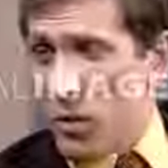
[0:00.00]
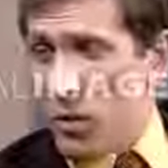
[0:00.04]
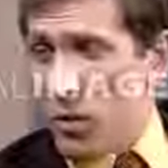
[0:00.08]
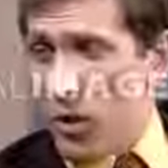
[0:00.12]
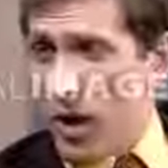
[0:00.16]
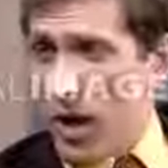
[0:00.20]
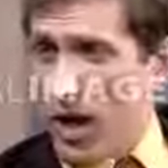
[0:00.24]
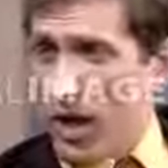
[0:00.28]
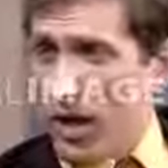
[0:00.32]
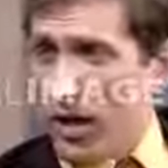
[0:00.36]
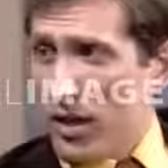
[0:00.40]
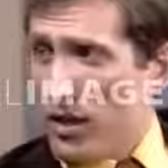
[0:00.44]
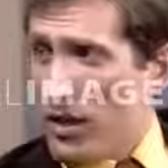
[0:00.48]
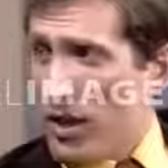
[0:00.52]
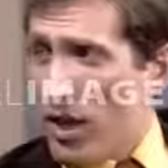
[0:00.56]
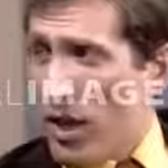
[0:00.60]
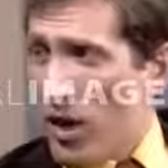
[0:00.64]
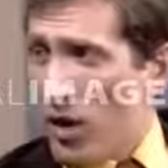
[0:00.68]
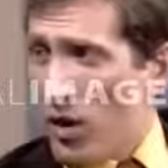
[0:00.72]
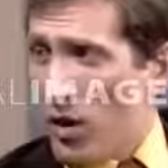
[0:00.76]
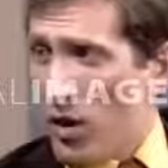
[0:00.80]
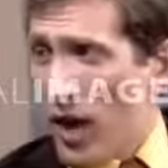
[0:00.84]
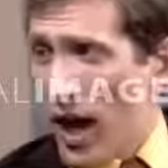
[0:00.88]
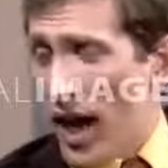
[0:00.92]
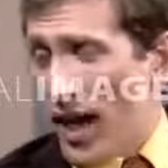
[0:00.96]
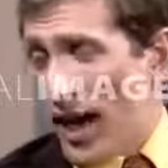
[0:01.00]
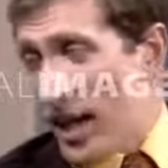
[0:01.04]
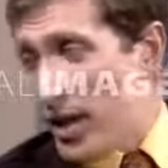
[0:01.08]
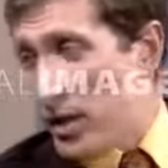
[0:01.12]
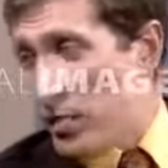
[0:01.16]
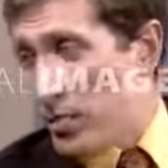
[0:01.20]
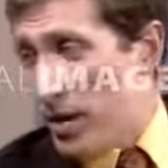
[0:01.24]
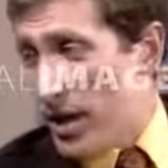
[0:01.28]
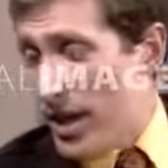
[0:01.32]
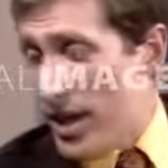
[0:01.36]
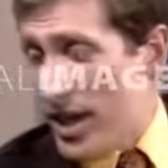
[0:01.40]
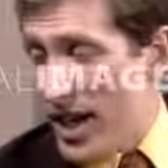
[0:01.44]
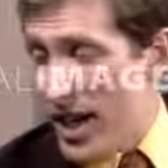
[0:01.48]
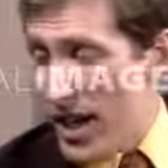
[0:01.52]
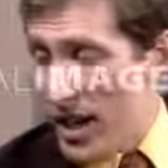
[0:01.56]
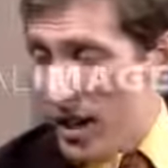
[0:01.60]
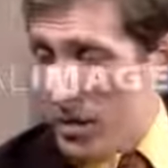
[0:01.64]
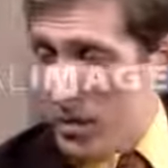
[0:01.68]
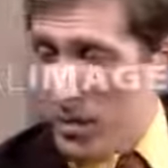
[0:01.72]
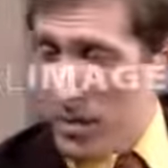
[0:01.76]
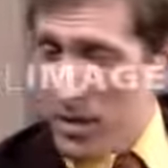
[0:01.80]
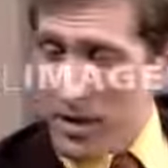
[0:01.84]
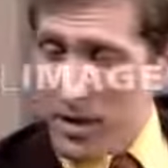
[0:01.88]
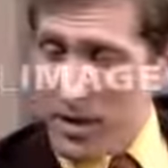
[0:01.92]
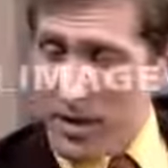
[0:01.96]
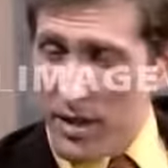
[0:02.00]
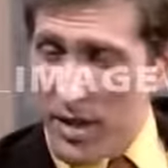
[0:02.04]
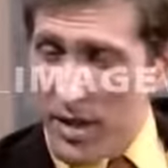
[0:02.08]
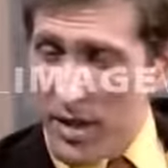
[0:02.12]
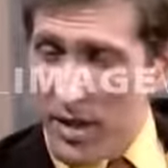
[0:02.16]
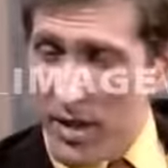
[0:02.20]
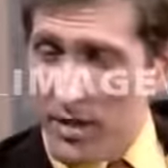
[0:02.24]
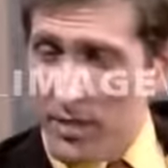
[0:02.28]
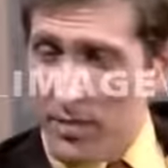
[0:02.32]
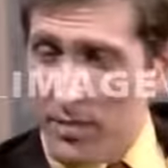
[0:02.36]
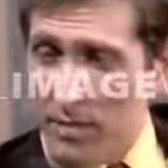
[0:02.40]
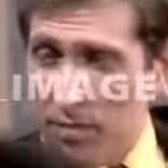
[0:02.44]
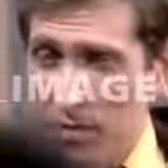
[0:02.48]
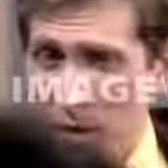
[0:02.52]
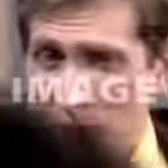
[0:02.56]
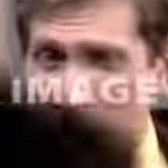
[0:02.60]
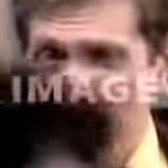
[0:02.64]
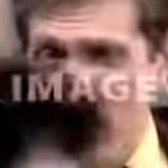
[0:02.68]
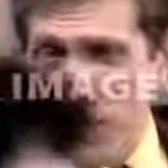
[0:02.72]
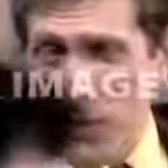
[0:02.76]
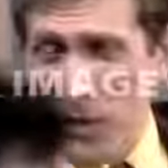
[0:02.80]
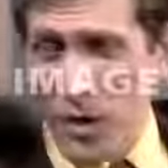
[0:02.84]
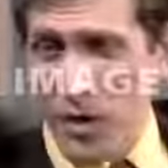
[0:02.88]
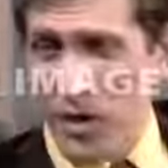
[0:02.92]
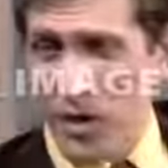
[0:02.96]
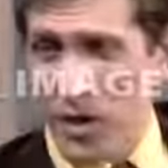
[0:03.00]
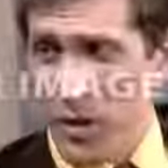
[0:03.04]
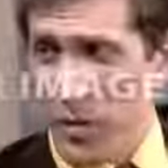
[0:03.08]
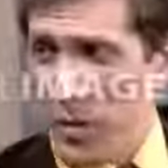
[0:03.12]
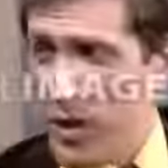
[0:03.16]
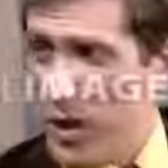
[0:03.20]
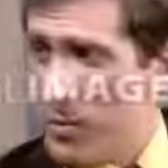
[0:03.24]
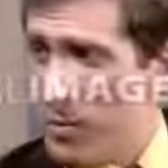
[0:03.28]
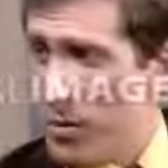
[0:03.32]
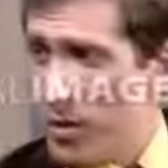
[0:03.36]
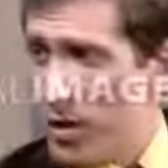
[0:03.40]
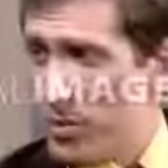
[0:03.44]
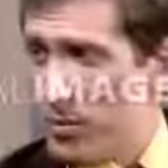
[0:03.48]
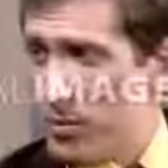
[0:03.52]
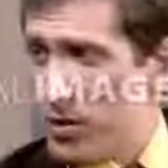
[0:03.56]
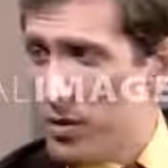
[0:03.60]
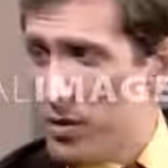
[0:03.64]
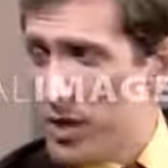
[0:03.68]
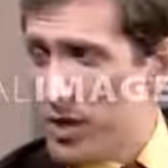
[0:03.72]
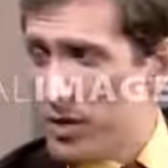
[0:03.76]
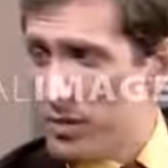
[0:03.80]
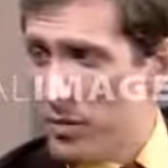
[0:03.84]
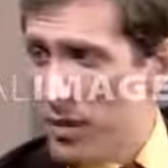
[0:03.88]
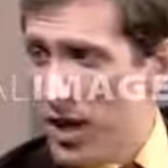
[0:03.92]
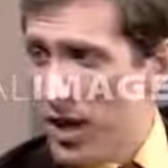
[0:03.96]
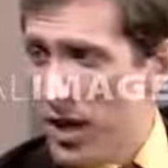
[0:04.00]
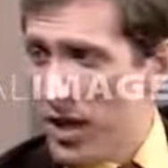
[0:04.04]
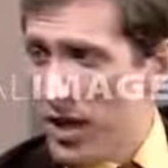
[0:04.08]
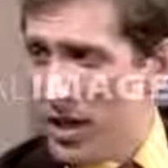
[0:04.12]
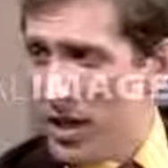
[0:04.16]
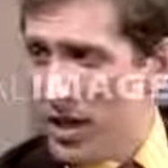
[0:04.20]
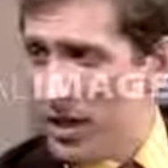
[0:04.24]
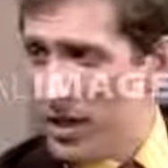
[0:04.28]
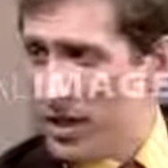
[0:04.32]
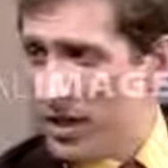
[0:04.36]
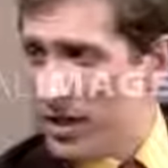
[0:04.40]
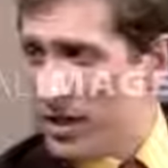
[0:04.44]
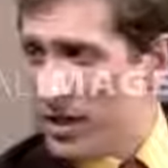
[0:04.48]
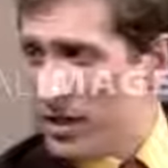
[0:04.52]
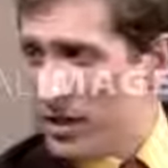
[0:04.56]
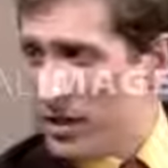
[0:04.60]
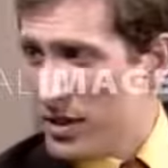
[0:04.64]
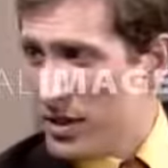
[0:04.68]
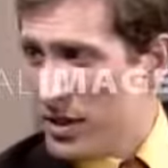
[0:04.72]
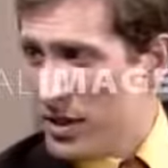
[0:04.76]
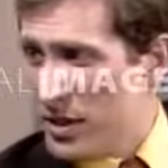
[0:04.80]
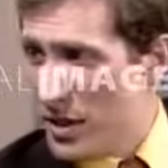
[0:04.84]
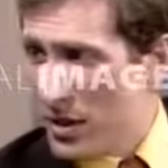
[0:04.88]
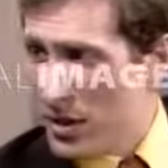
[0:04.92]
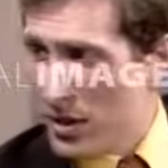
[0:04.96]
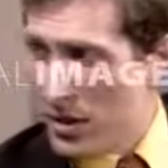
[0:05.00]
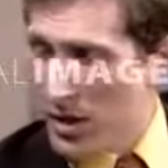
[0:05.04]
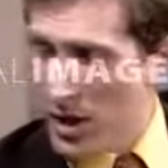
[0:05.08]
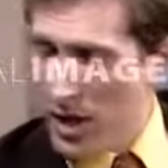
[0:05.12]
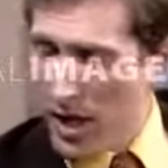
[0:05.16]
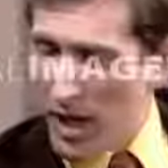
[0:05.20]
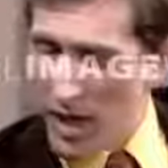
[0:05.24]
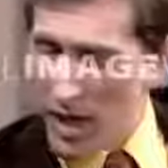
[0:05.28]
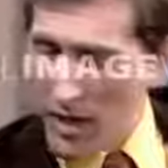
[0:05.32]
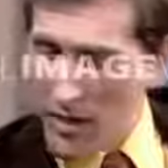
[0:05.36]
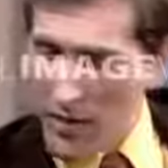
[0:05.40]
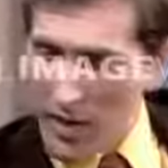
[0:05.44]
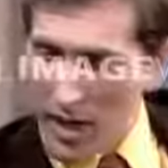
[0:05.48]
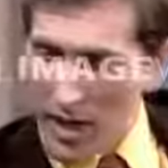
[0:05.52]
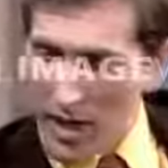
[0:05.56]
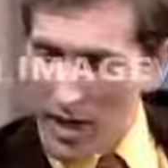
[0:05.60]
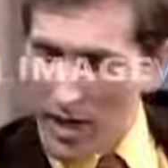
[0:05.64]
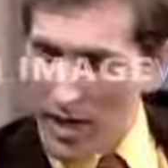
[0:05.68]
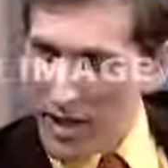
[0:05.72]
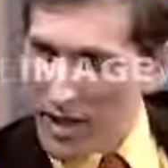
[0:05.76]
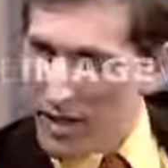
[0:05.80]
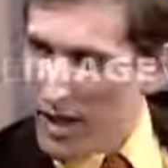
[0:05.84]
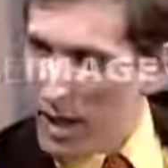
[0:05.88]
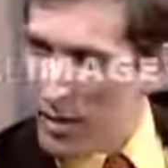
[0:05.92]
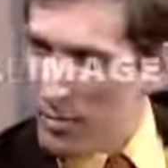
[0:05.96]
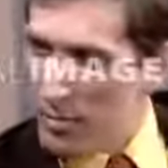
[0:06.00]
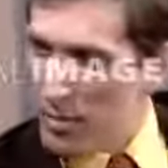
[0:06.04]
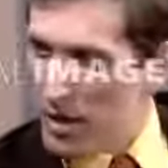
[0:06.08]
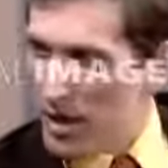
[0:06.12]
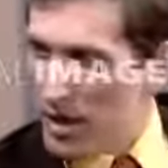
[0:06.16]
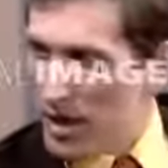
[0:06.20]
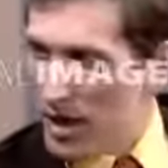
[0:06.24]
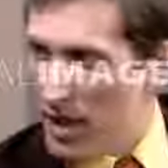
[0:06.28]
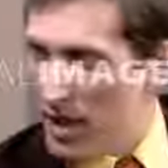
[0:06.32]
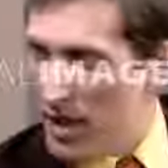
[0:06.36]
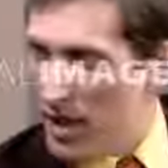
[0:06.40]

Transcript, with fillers: Well, no, I'd like to play here, but uh, unfortunately, we didn't put up too much money, you know, so I don't know if I can accept it.